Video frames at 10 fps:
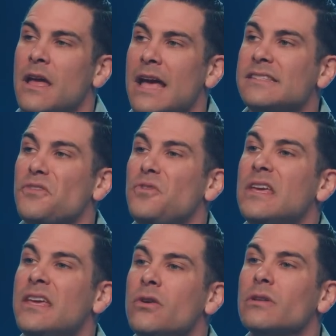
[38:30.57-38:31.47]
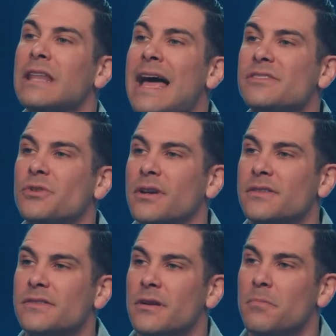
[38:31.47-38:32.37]
As if he healed
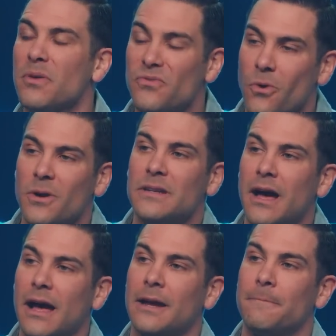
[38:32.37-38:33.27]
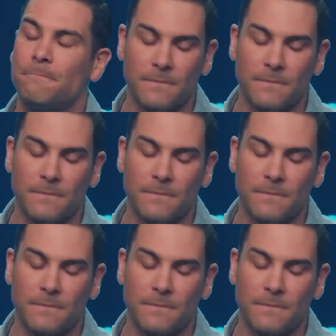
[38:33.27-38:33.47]
Lazarus before he died.